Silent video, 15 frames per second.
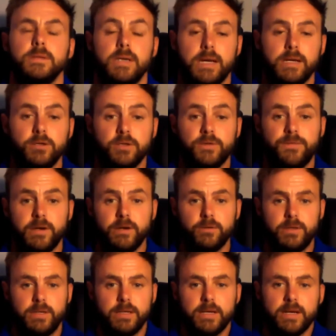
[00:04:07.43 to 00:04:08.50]
and used
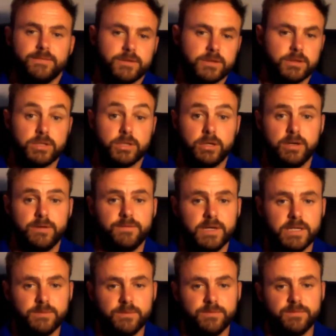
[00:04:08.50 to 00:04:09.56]
frequently enough, so it's a good
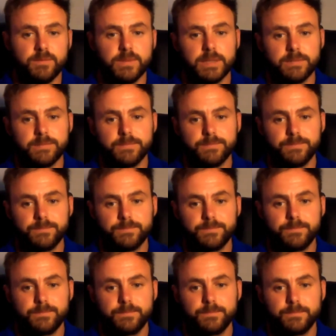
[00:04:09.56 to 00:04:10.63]
investment for me
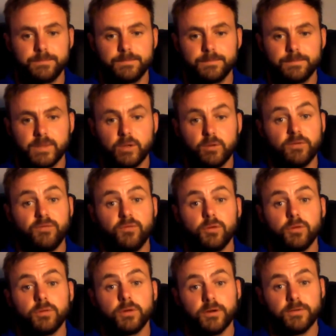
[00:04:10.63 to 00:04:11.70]
or
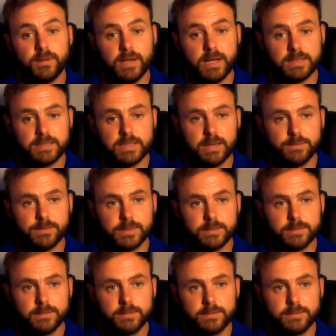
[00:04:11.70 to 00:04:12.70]
for Nova Landscapes.